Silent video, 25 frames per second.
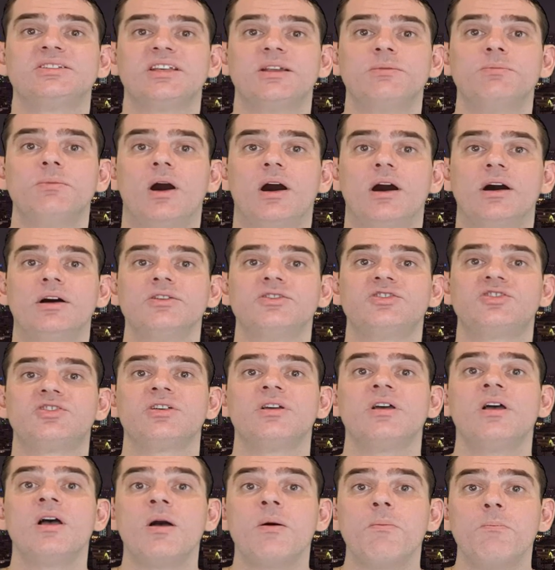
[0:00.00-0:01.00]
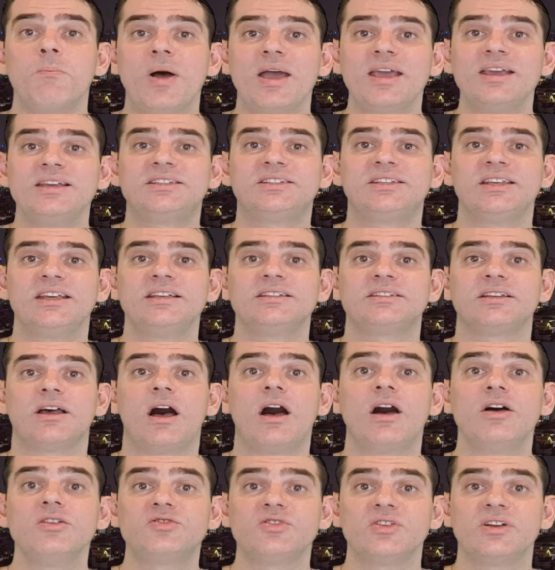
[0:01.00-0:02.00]
in March, May sees
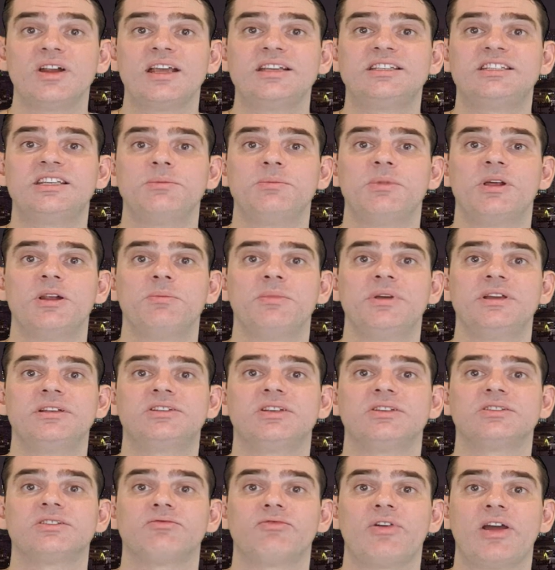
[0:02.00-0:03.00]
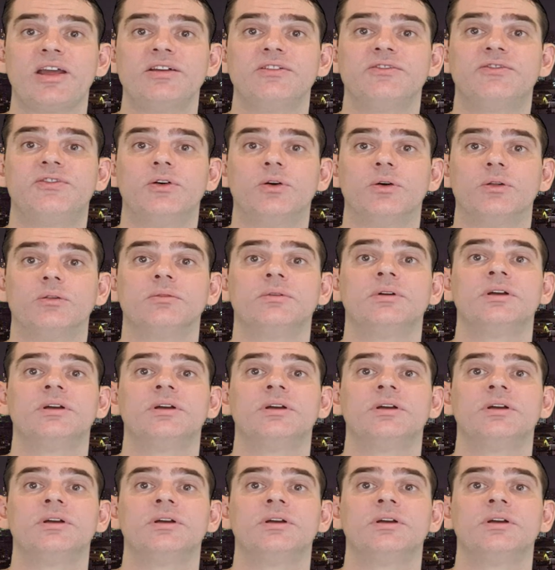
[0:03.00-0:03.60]
180 millimetres of rainfall